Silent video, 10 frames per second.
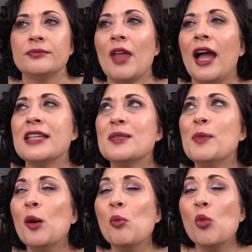I
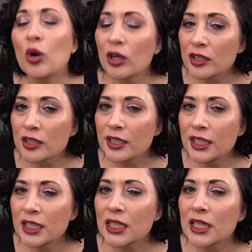smell more
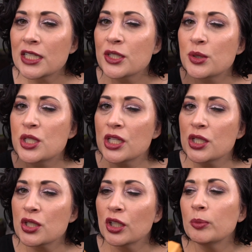cookie than I do
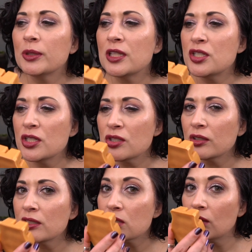ginger, but the ginger
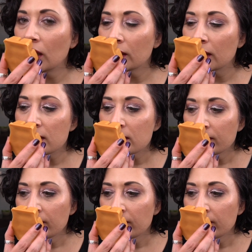is strong in this.